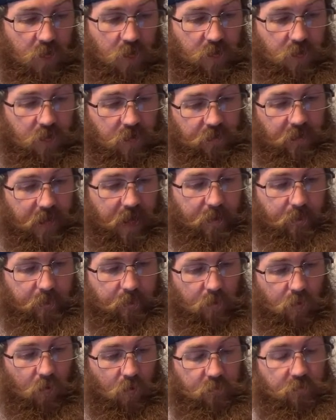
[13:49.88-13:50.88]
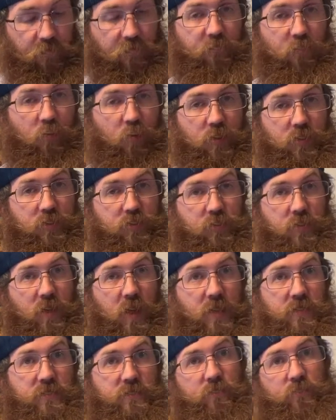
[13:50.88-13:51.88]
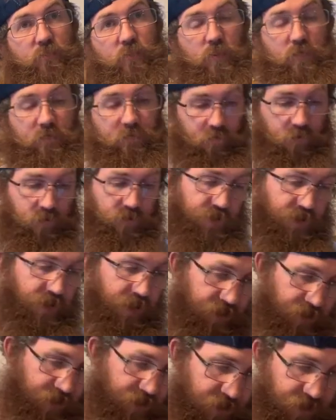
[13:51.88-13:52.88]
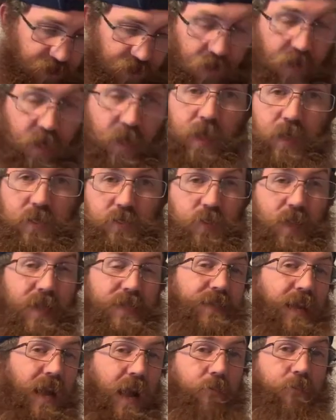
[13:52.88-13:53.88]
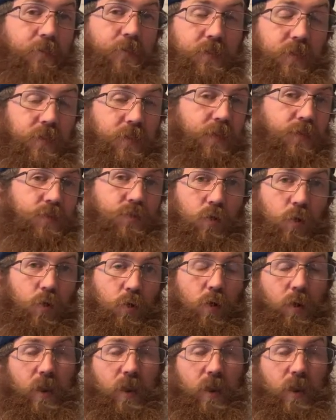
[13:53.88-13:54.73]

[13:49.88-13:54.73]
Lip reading: all in on that bowl for $42.44. So that's everything that sold